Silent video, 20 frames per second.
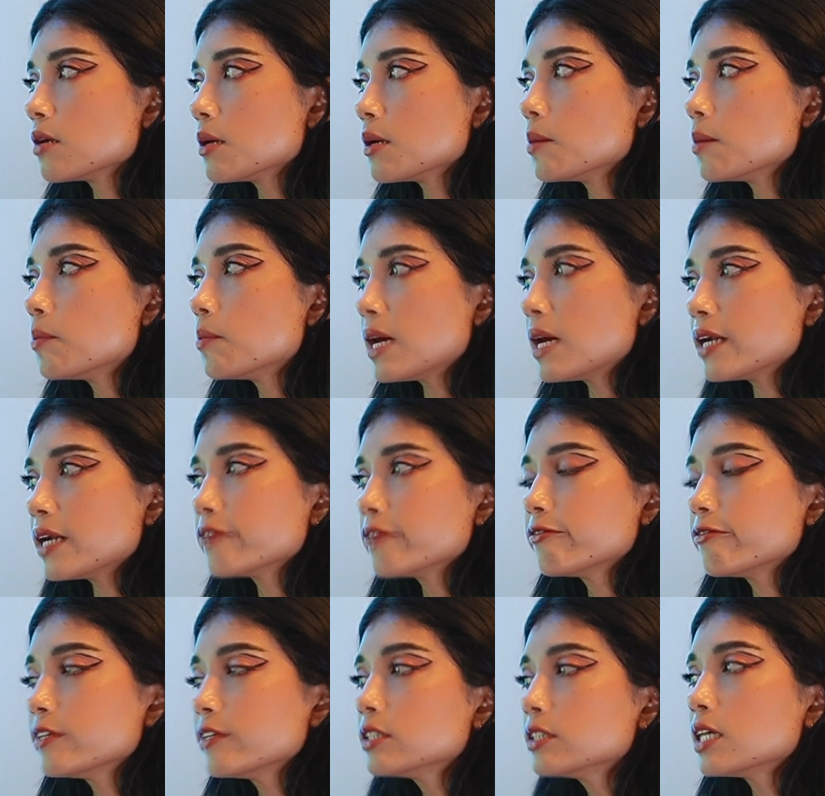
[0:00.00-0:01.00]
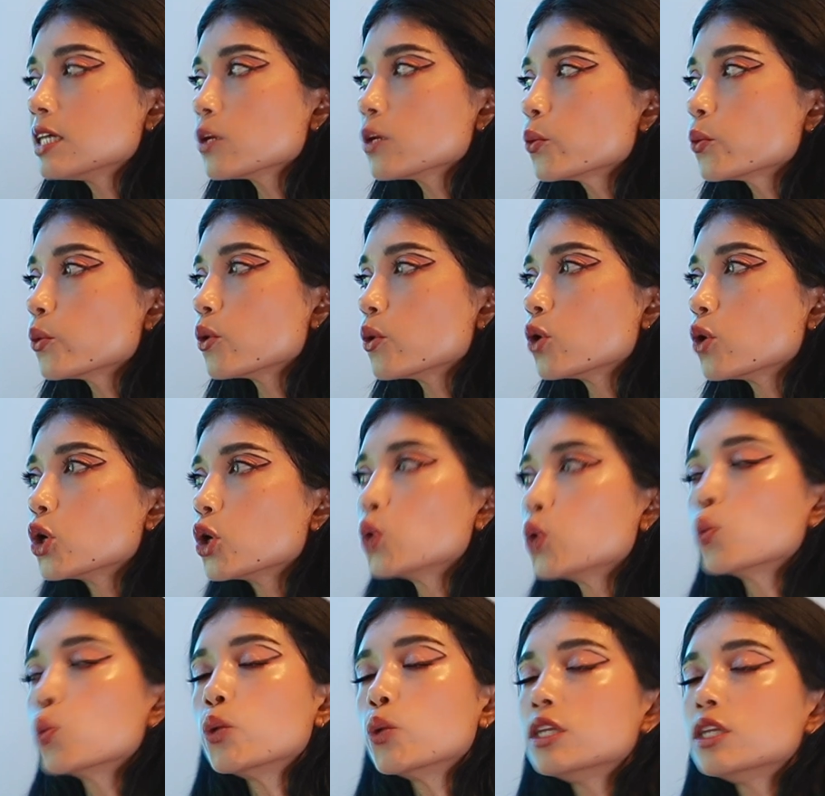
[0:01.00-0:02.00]
but I feel that
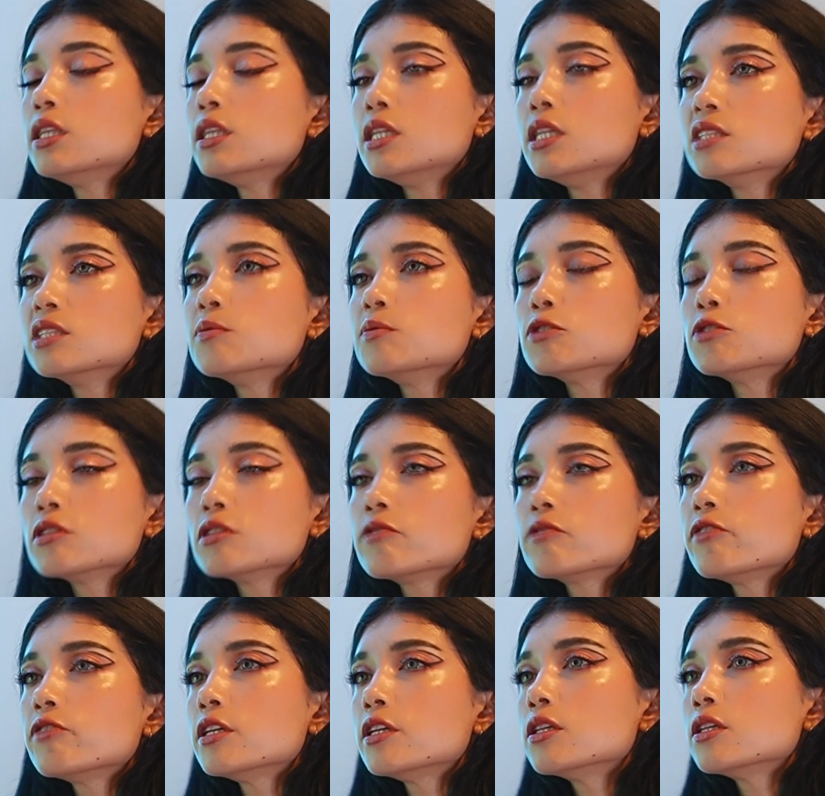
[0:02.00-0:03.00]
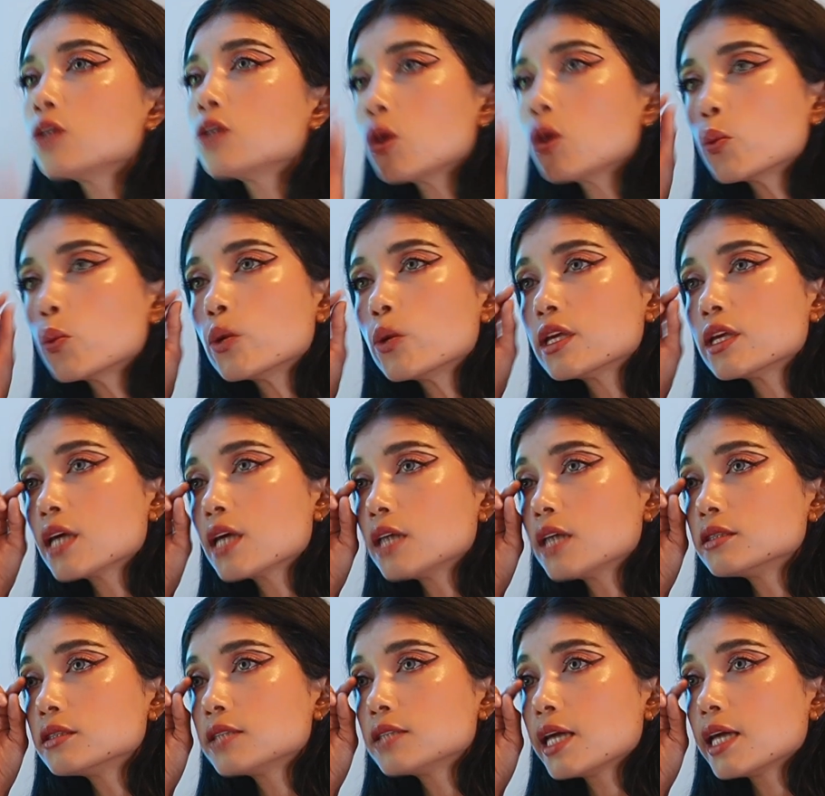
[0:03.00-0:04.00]
with this music video, we can
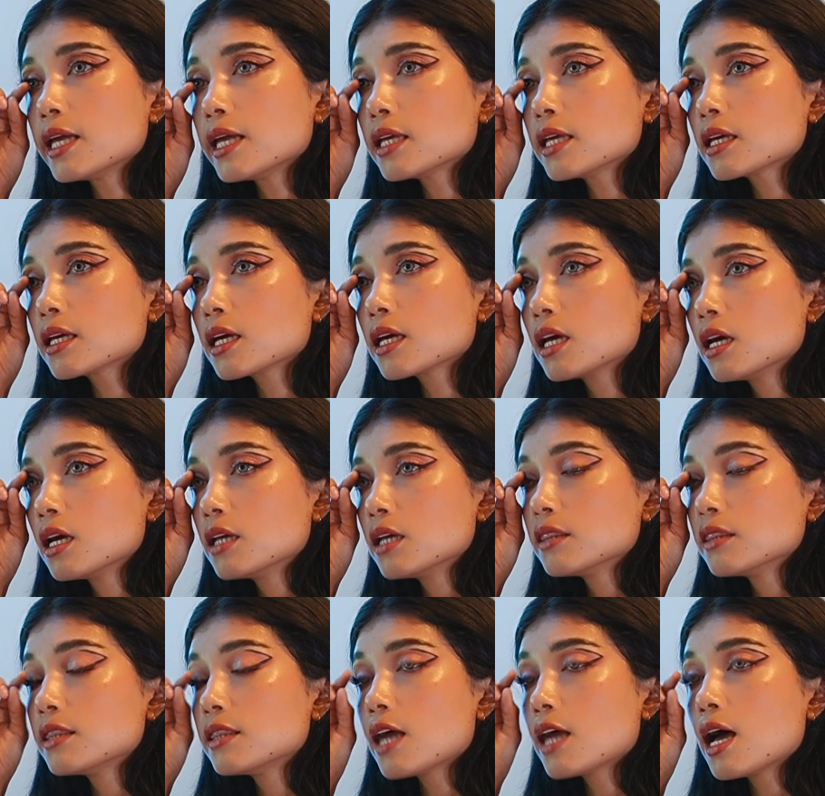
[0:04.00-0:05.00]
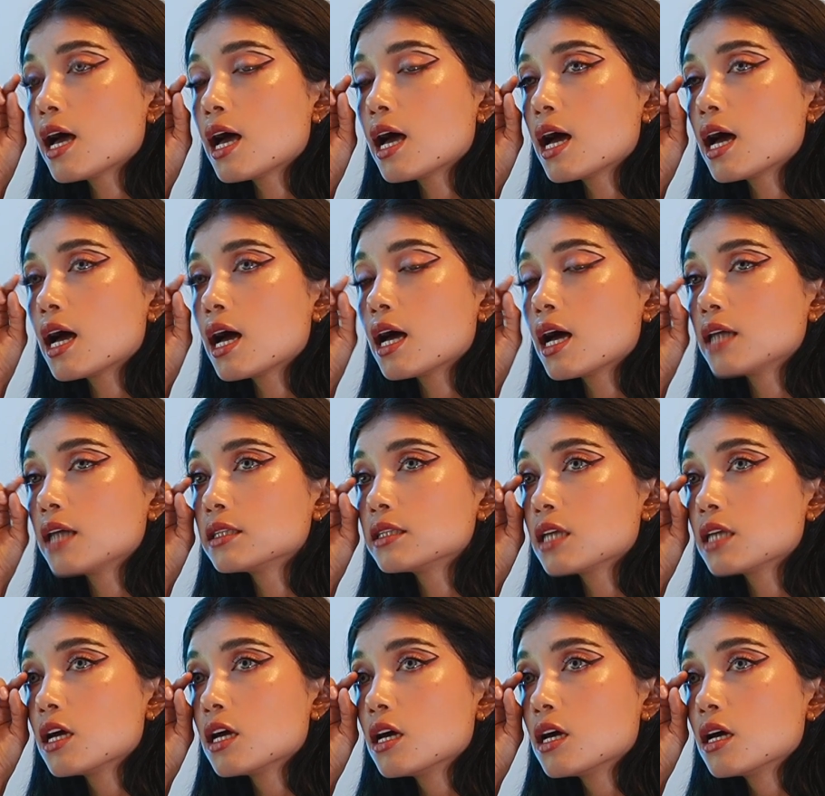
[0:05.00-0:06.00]
take that,
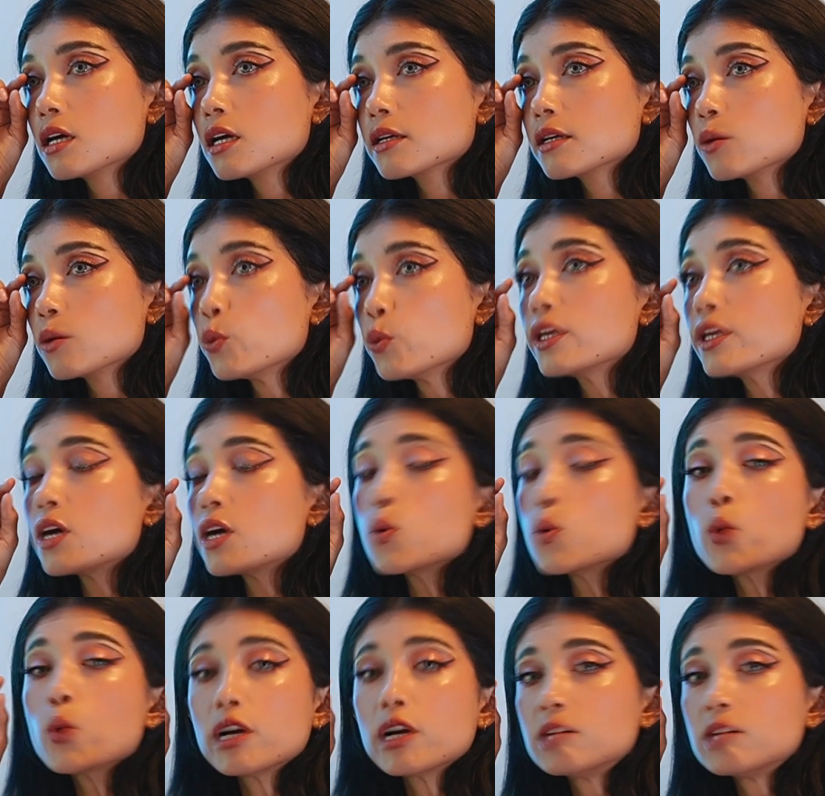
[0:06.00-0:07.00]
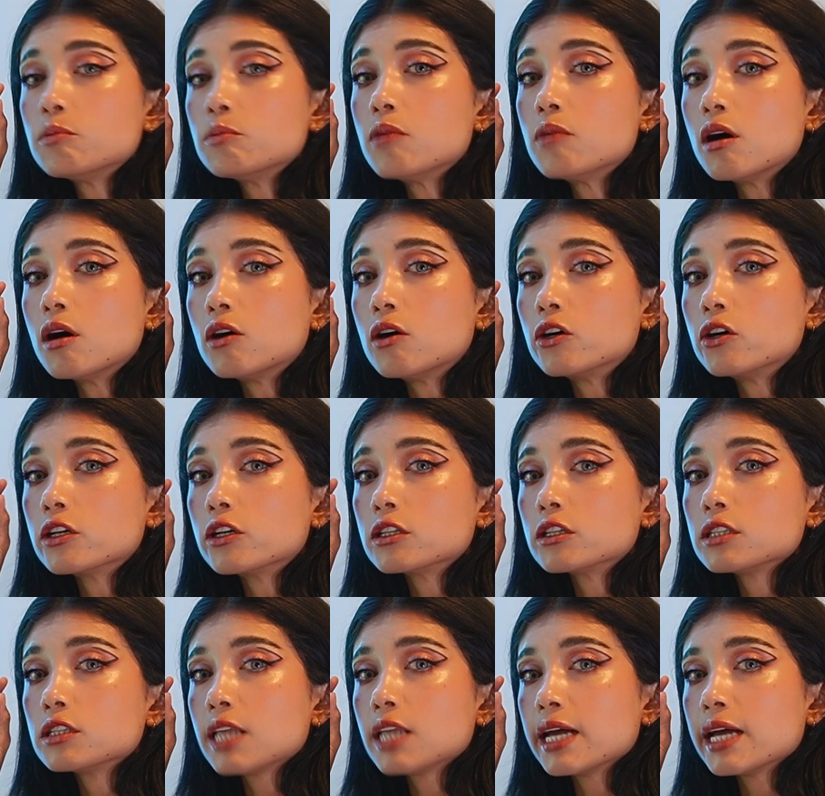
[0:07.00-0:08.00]
we can wear more
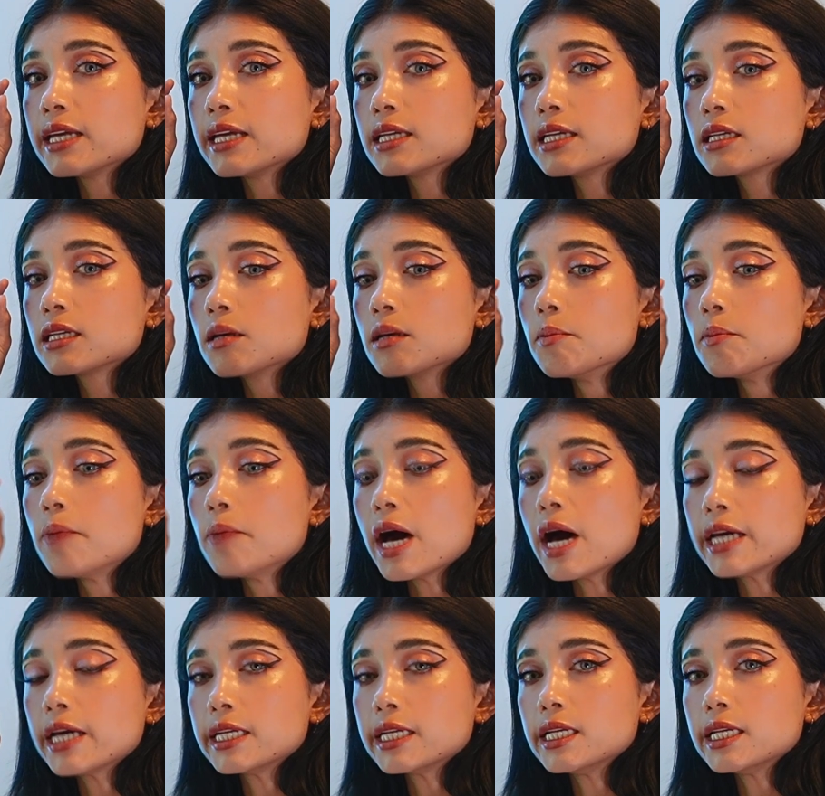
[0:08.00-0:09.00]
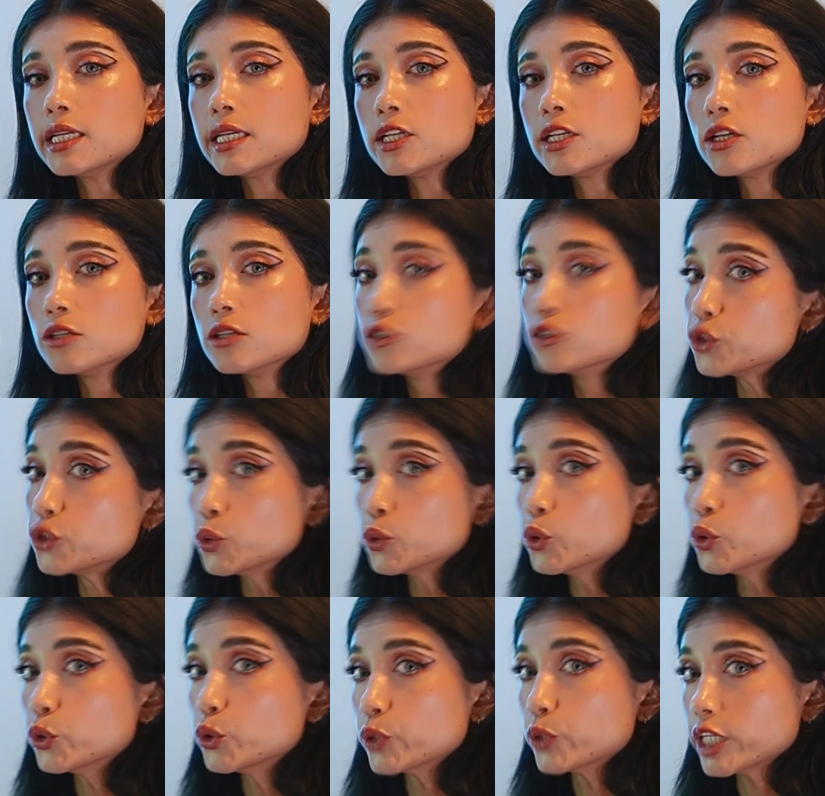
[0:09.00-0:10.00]
like body
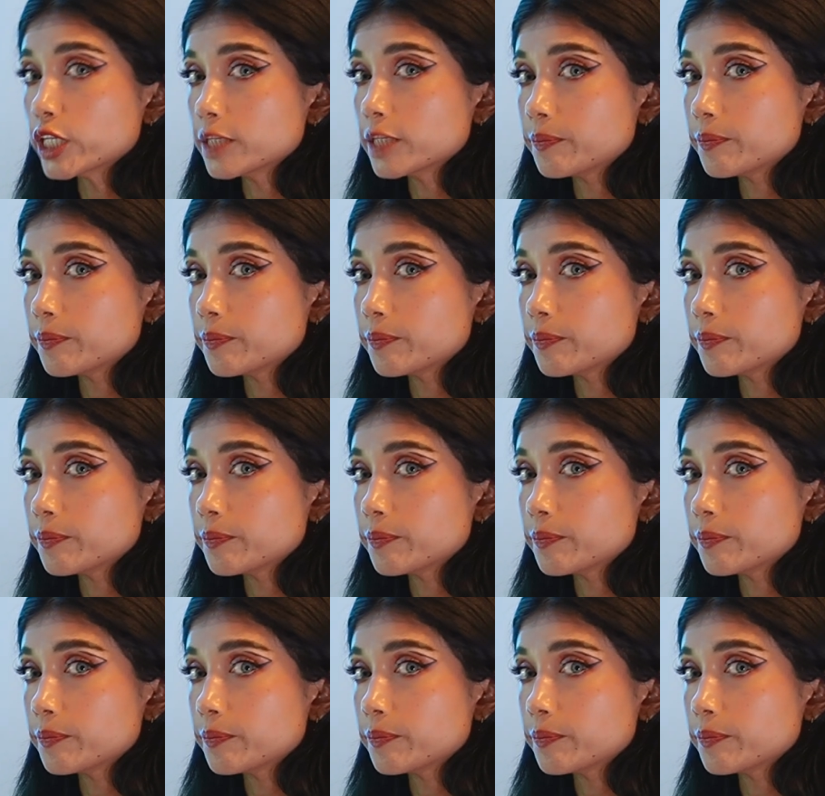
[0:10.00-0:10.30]
jewelry,